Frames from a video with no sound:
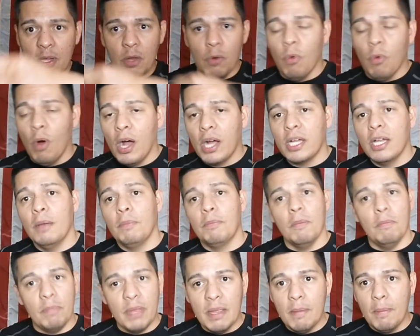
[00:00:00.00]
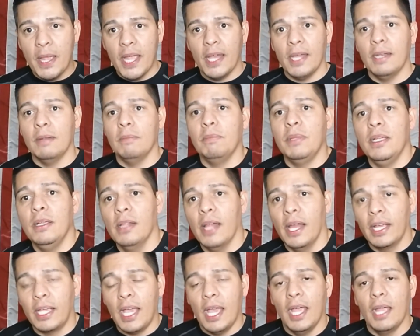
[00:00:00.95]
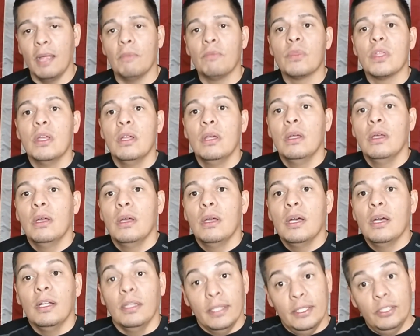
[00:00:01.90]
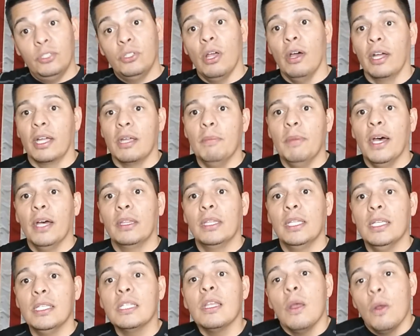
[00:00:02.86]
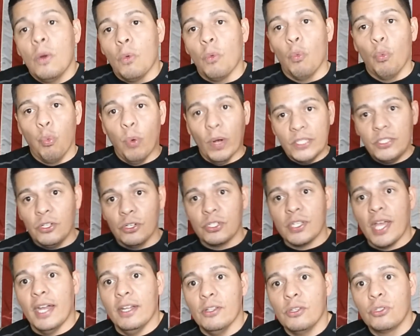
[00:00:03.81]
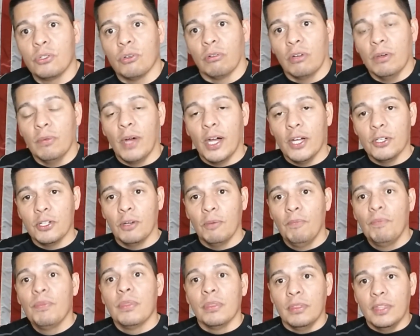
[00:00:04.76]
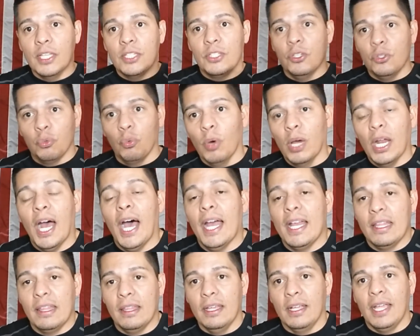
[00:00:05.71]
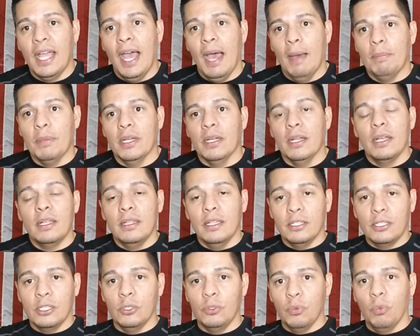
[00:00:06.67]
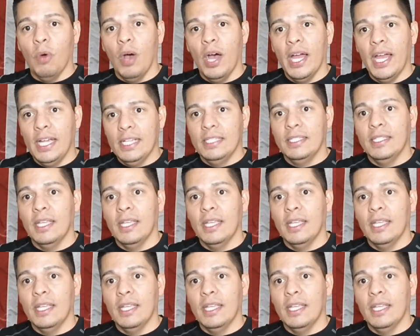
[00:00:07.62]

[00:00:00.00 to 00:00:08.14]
to me, walk up and be a man and be like, hey, let's talk about this. What's your side of the story, Roger? This is what I think happened. This is why I